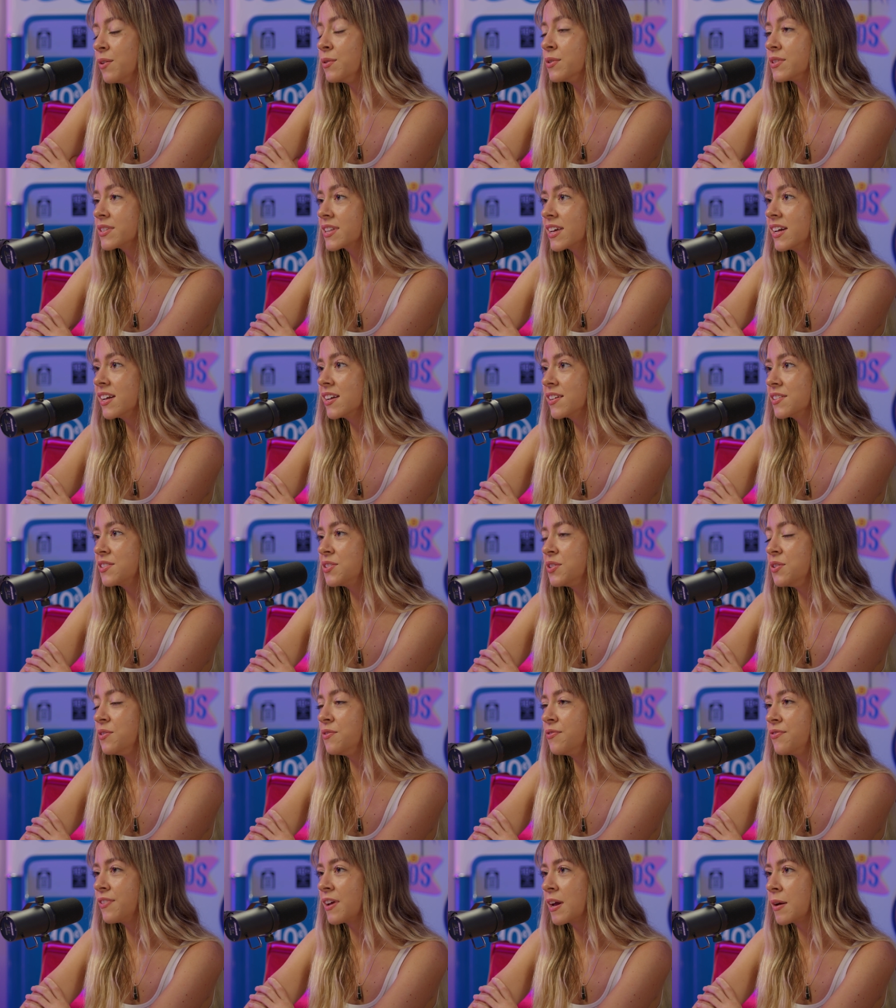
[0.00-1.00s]
It was like
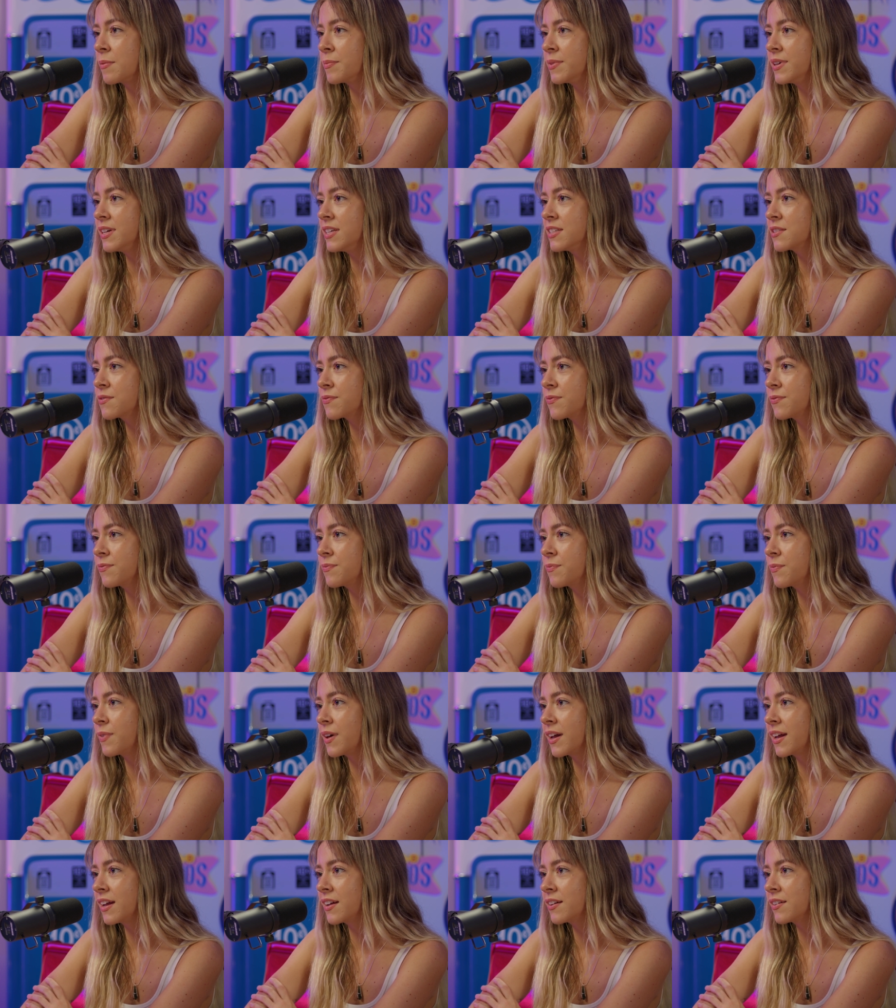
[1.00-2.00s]
two families,
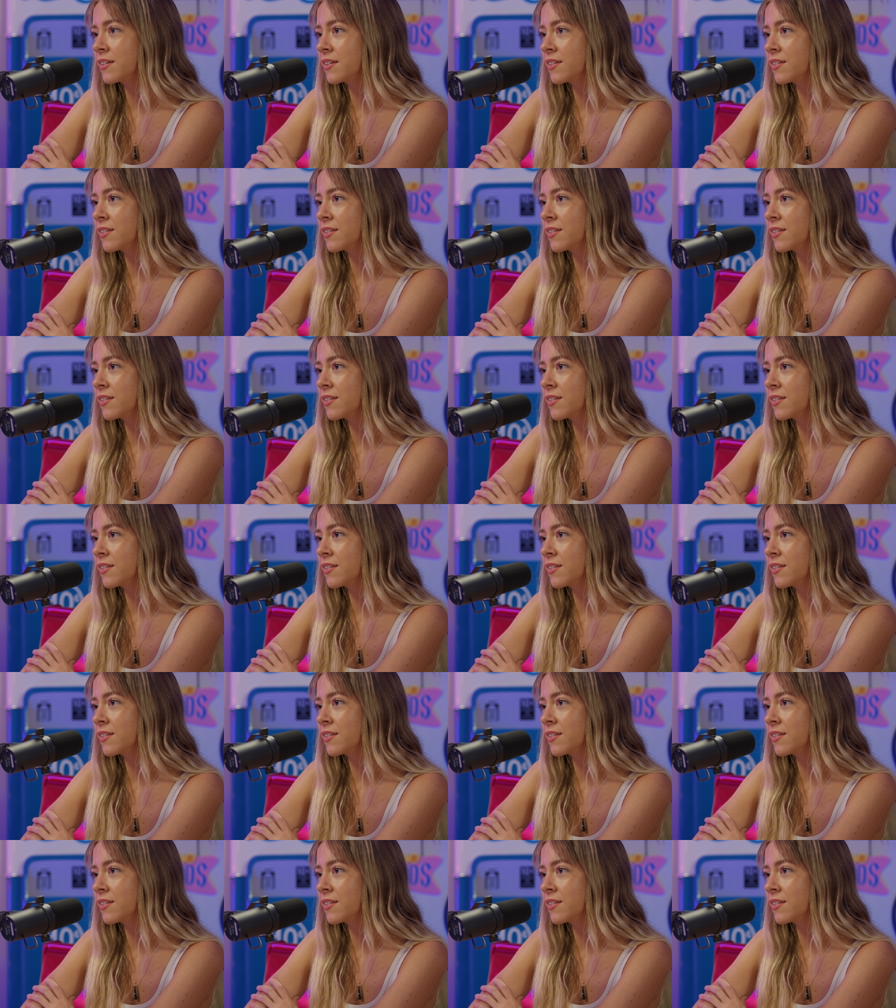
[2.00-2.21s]
like.